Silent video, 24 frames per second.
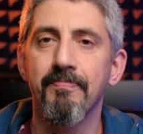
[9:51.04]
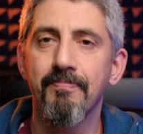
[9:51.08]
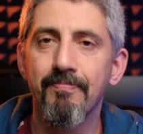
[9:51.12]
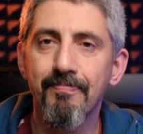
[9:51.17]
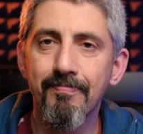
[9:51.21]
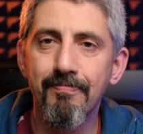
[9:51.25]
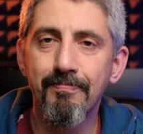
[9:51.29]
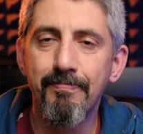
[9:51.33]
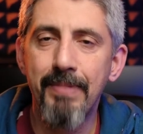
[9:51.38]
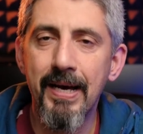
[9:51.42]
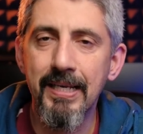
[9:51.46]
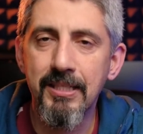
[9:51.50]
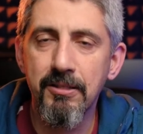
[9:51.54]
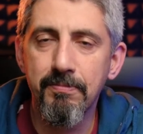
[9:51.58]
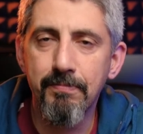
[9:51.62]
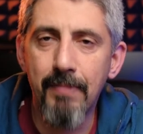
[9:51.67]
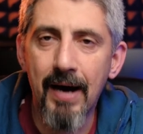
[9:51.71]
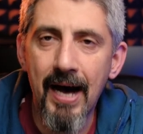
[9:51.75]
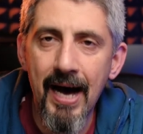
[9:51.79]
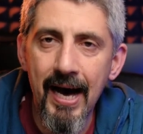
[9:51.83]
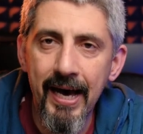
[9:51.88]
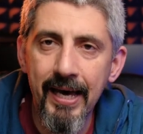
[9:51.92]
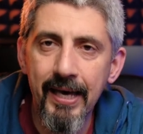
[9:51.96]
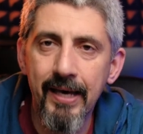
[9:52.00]
Best
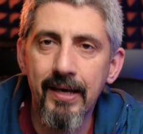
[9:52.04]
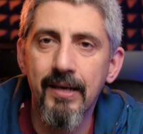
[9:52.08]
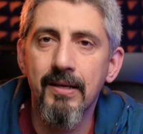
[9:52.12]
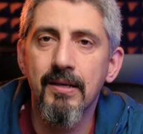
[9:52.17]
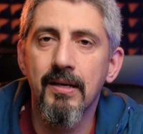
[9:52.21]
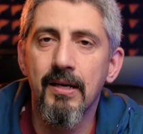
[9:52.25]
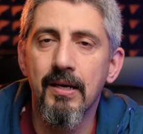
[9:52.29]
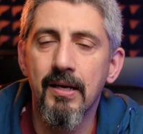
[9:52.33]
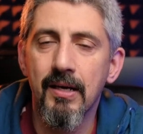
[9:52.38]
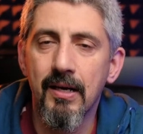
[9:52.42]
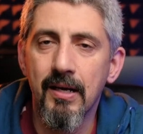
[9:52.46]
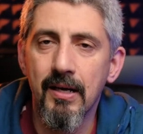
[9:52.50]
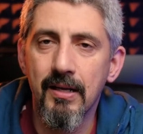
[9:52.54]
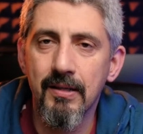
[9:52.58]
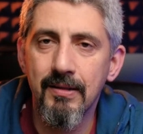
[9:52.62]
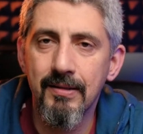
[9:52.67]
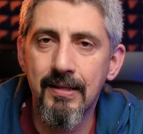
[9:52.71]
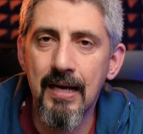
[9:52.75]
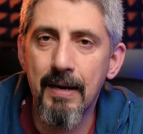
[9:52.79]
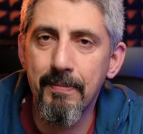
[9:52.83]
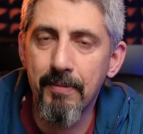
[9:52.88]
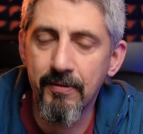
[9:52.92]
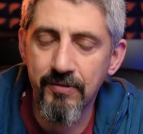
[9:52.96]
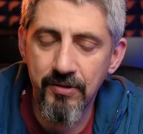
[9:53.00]
Buy
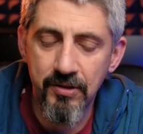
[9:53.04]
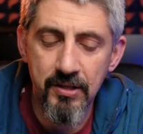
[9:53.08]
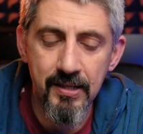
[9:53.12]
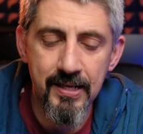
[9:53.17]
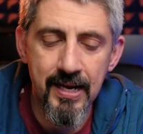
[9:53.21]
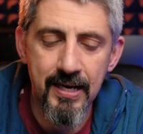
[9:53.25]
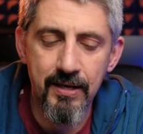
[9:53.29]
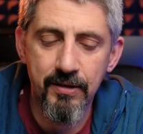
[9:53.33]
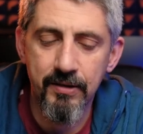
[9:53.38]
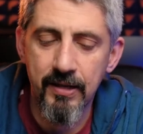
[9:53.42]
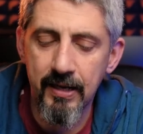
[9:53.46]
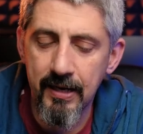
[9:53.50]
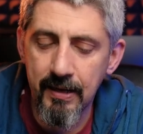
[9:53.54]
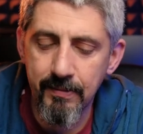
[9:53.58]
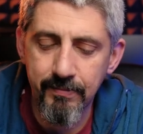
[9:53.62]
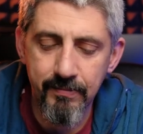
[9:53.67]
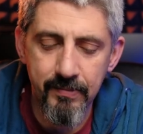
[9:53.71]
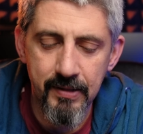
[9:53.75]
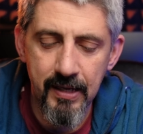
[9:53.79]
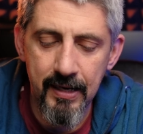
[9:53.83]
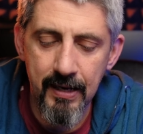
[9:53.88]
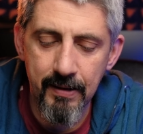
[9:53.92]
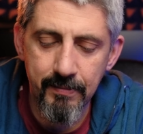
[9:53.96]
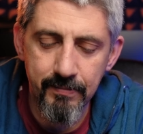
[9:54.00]
type of scenario
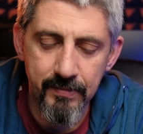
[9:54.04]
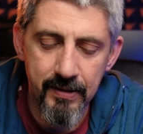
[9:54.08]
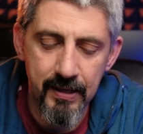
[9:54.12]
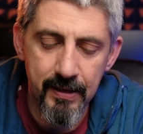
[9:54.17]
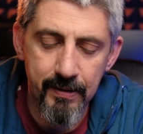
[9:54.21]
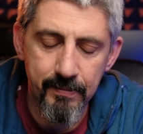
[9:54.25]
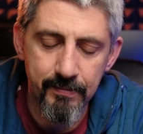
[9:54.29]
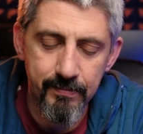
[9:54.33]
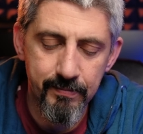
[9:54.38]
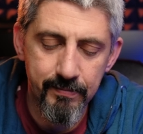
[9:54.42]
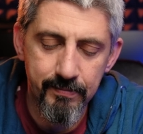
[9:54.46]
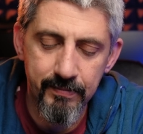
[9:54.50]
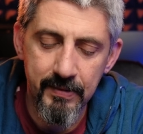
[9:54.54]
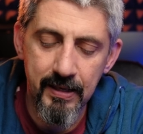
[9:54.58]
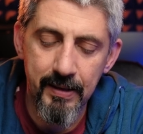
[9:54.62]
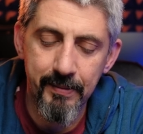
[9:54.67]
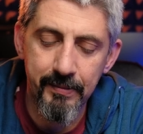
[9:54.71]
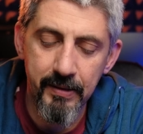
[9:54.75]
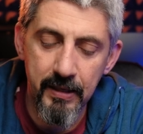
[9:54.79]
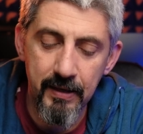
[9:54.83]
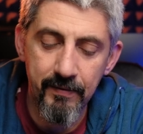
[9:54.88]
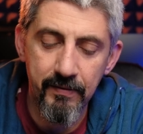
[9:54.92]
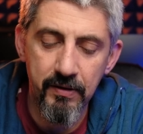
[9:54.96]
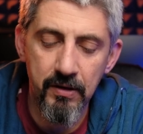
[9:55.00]
that
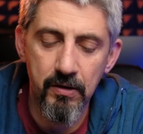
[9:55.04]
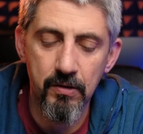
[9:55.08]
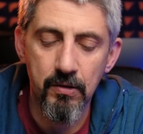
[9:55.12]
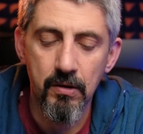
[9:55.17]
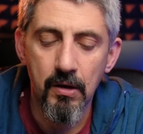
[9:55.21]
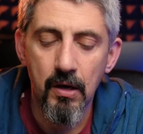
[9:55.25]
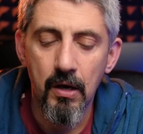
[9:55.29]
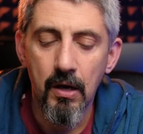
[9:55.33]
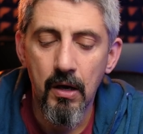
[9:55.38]
I'm giving you.